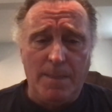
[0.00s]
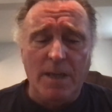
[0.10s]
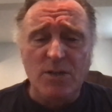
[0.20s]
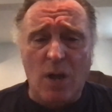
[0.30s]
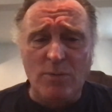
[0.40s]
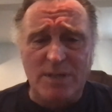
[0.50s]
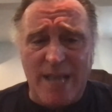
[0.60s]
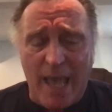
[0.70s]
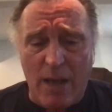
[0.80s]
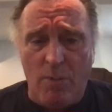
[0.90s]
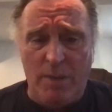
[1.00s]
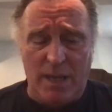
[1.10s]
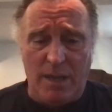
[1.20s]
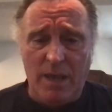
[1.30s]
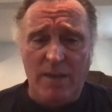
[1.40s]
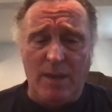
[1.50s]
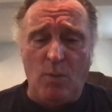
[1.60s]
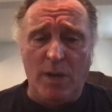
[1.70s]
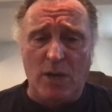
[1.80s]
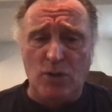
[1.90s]
Don't tell me that
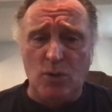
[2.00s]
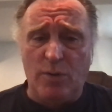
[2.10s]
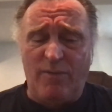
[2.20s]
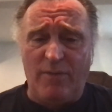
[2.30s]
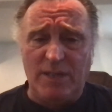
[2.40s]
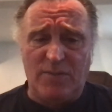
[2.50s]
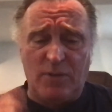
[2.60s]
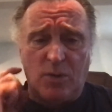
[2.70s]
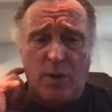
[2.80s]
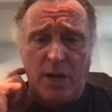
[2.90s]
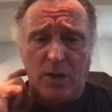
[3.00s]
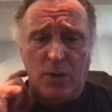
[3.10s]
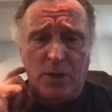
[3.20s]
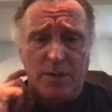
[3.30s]
we are doing for this for the greater good.